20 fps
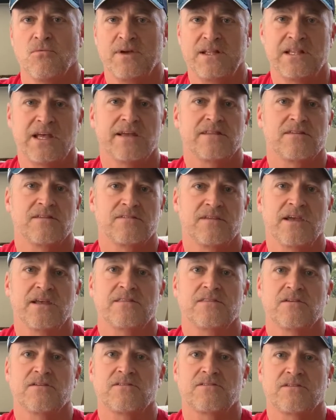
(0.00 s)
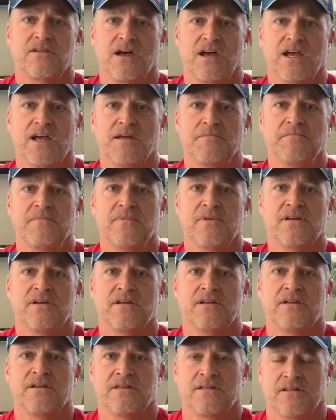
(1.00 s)
We'd like to take this time
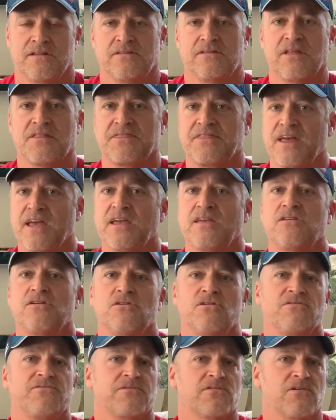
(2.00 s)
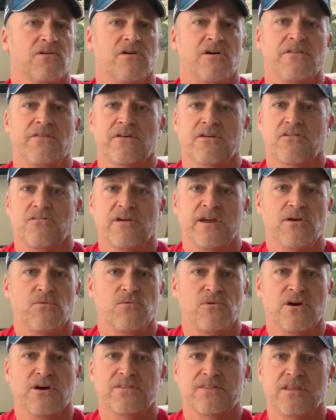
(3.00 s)
to thank you for all the great
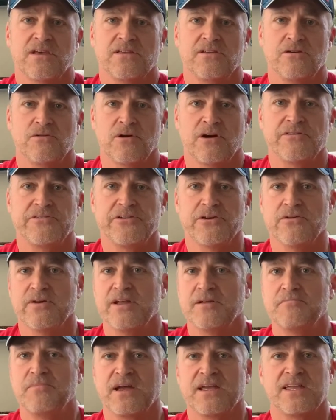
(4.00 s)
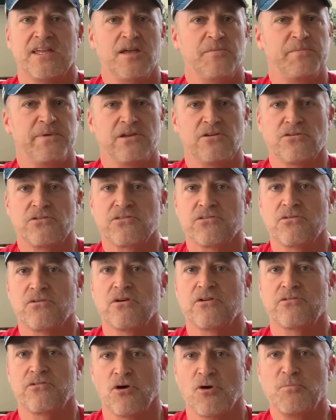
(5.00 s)
work that you are doing by keeping your
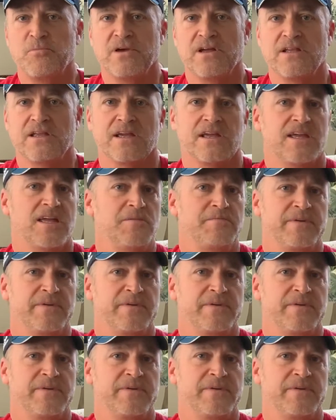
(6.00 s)
stores open and